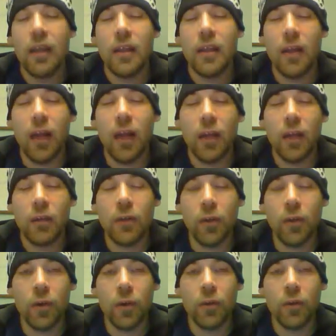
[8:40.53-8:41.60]

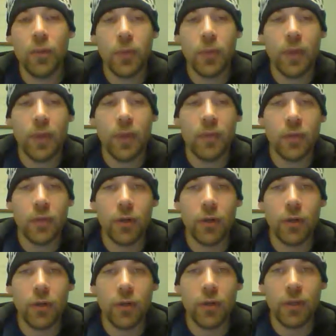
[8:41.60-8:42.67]
Unlearn what you have
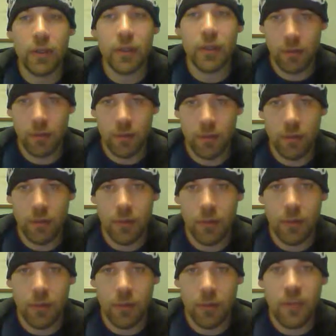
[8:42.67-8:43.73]
learned.
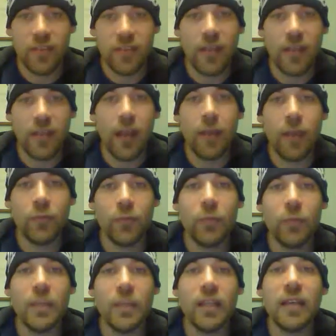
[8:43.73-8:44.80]
It is time to be
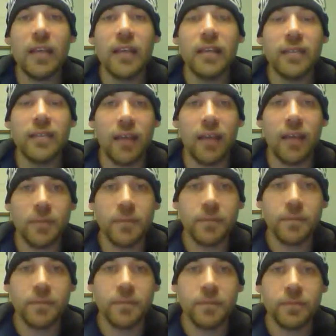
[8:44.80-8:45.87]
like the sun.
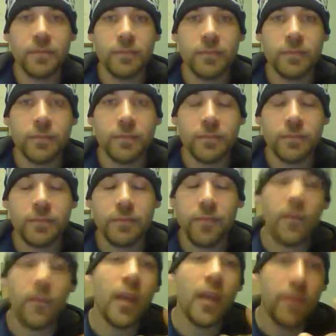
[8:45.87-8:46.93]

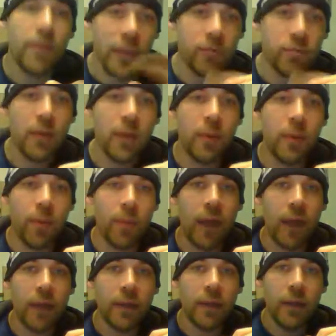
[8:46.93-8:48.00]
Thanks for coming
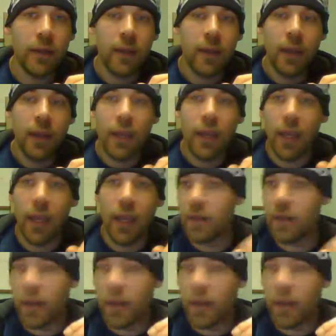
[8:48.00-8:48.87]
by, and